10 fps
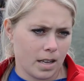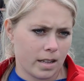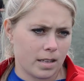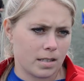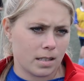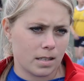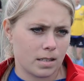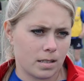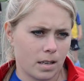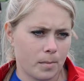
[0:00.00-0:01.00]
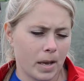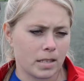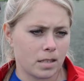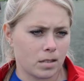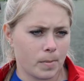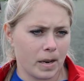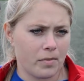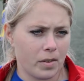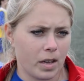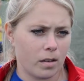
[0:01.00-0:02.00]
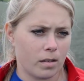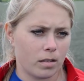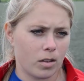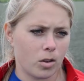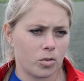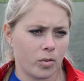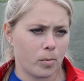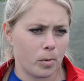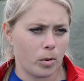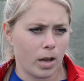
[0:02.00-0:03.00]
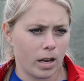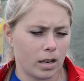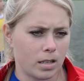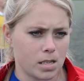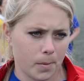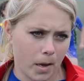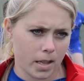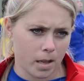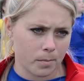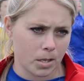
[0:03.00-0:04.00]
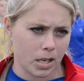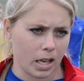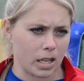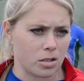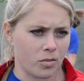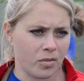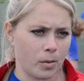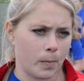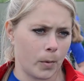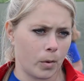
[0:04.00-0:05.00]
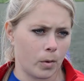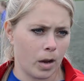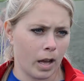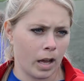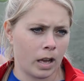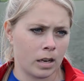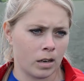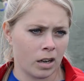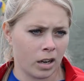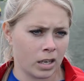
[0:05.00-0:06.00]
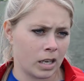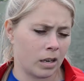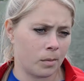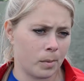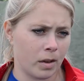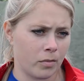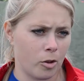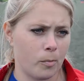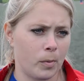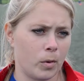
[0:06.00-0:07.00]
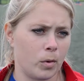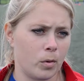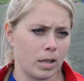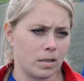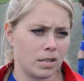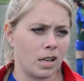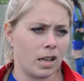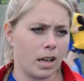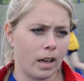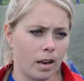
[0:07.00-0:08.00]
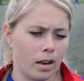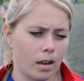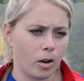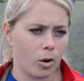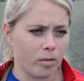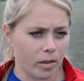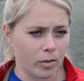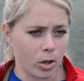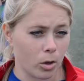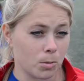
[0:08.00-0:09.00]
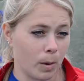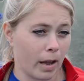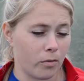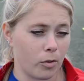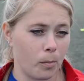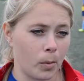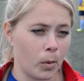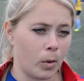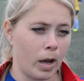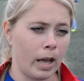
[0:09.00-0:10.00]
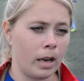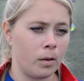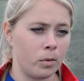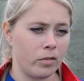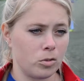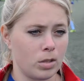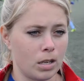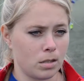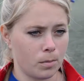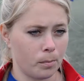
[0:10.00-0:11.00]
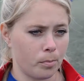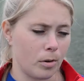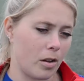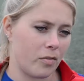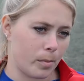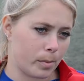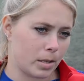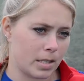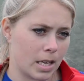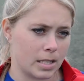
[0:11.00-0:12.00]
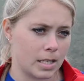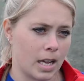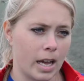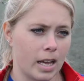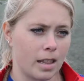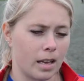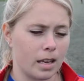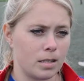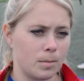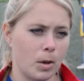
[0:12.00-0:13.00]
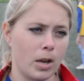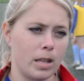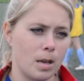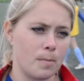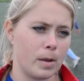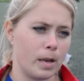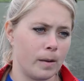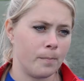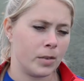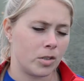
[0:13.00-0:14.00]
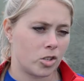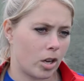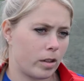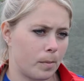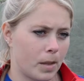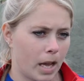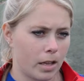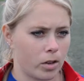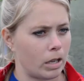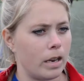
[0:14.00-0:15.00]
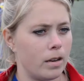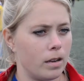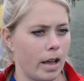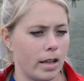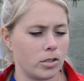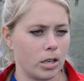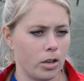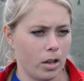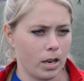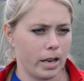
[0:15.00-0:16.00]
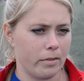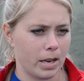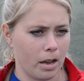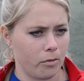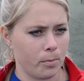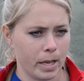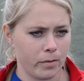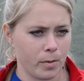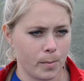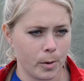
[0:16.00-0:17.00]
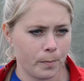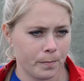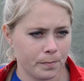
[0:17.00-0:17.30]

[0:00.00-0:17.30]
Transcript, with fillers: like this is amazing to benefit girls' football and inspire them to get into football and learning about football and seeing a lot of other girls playing football, and we've also had some pro footballers here today that can inspire them and show them that you can actually earn a living out of playing football.